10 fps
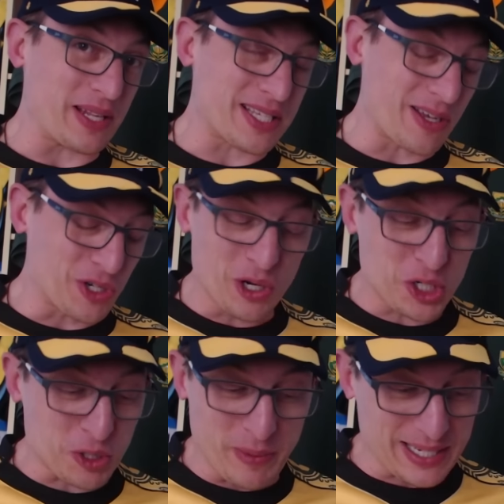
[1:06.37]
So Joe
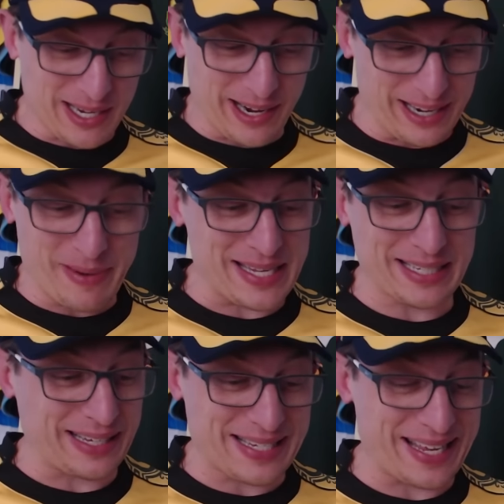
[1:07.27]
Schmidt's kind of
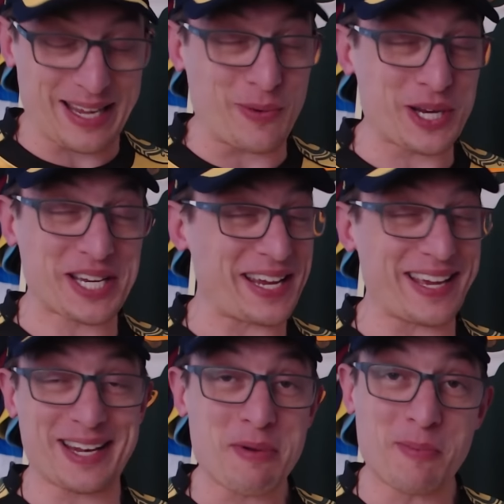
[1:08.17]
basically said he wish he had
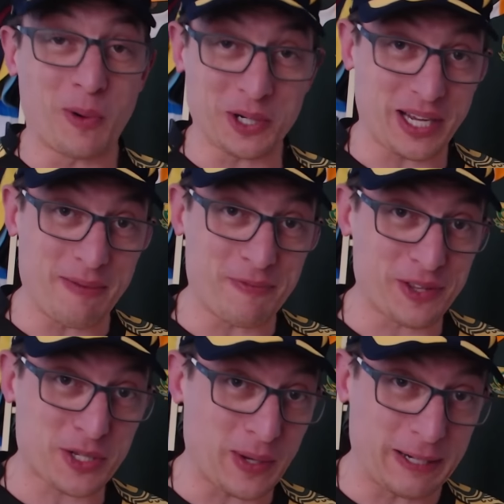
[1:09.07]
a bit more time for
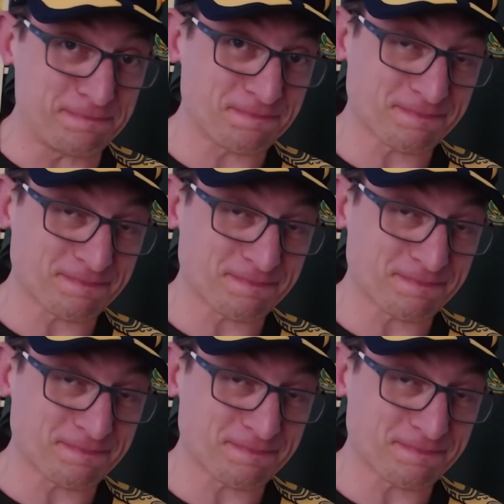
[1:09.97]
this one.